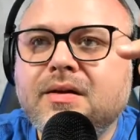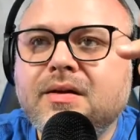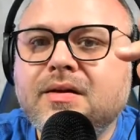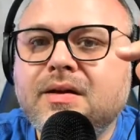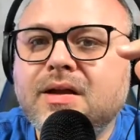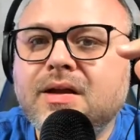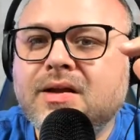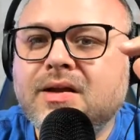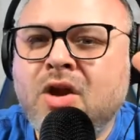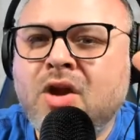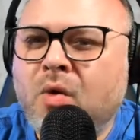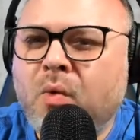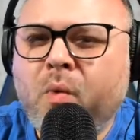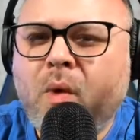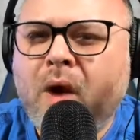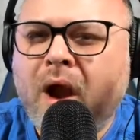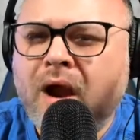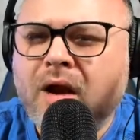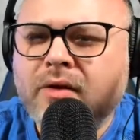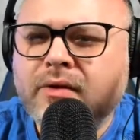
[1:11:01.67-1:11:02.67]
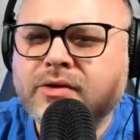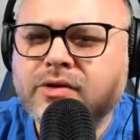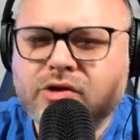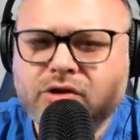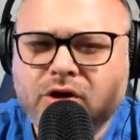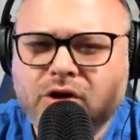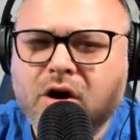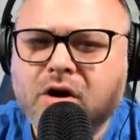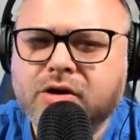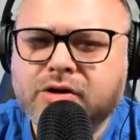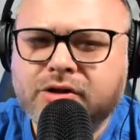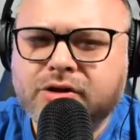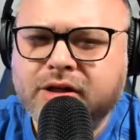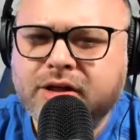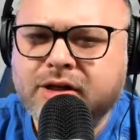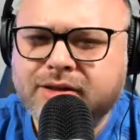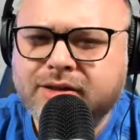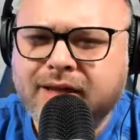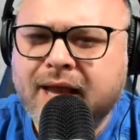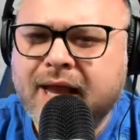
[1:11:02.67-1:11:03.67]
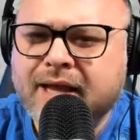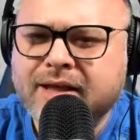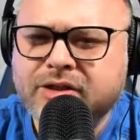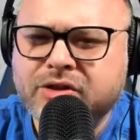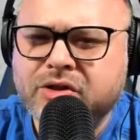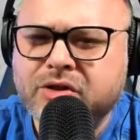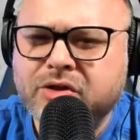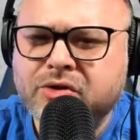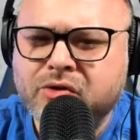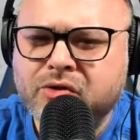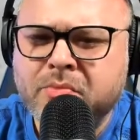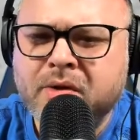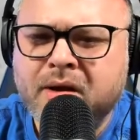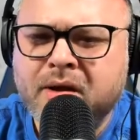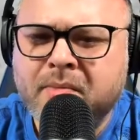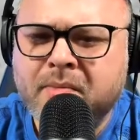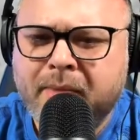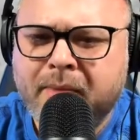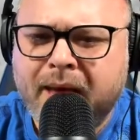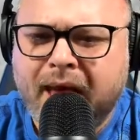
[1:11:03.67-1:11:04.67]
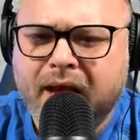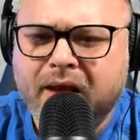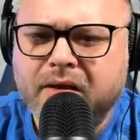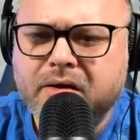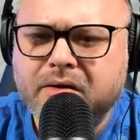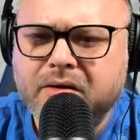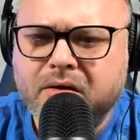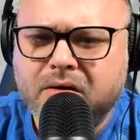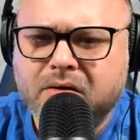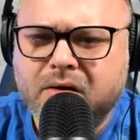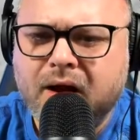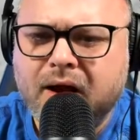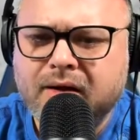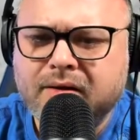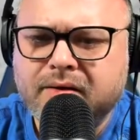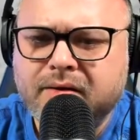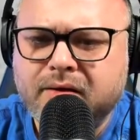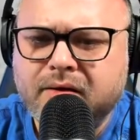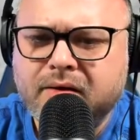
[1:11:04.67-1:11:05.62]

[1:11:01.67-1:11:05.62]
no wireless charging because it has an aluminum back, correct?